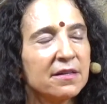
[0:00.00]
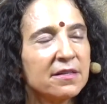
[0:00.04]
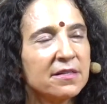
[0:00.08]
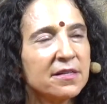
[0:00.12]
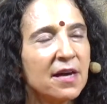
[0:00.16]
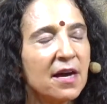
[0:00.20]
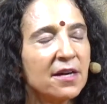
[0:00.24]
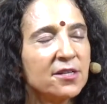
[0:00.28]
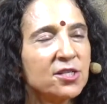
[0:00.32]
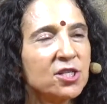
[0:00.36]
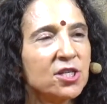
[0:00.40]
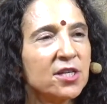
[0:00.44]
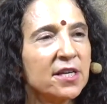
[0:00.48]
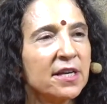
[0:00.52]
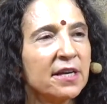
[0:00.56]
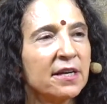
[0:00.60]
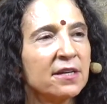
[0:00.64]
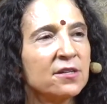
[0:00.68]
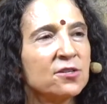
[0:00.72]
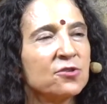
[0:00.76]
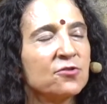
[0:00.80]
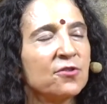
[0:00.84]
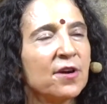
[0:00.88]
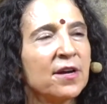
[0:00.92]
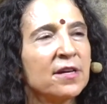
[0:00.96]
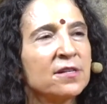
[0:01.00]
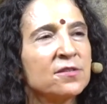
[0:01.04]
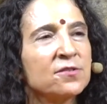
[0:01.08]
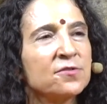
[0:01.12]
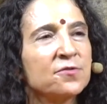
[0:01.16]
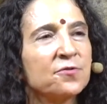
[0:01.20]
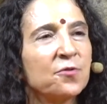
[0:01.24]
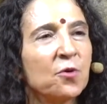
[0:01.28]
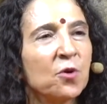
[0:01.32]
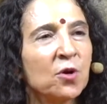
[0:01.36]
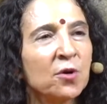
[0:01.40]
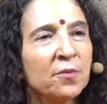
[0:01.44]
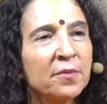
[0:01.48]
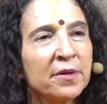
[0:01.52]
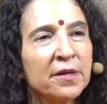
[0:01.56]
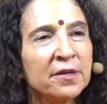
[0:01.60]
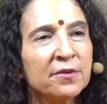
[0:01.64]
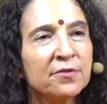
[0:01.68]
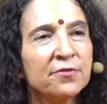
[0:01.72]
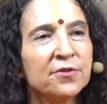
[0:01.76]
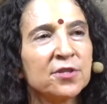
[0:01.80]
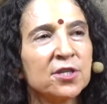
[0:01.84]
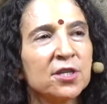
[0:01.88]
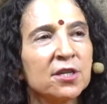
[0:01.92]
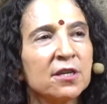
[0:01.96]
touching and
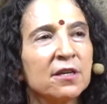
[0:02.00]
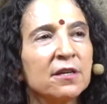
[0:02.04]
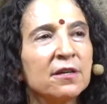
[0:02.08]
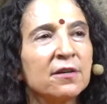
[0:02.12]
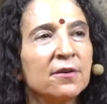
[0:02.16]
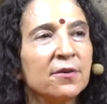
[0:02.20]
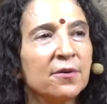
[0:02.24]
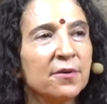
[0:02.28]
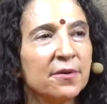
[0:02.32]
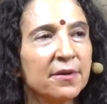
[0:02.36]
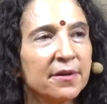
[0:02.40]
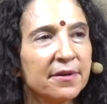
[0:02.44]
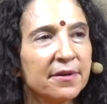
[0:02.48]
transformative to you,